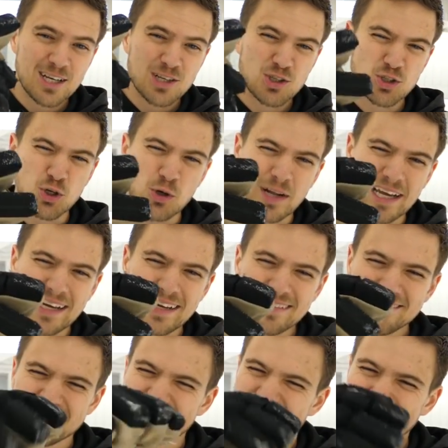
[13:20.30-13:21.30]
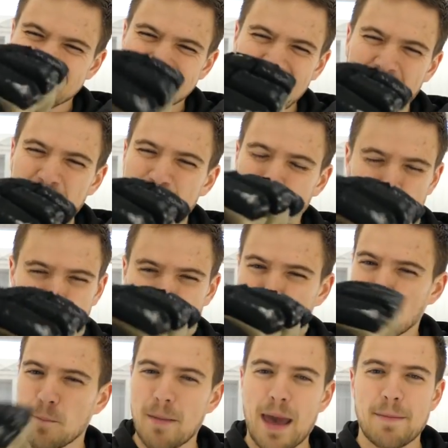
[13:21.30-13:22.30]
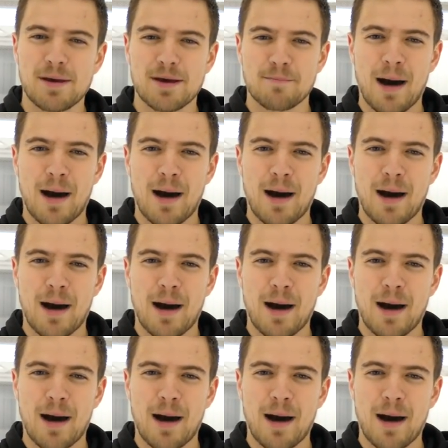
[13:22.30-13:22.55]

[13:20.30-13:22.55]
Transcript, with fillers: Shooting kind of neutral, maybe a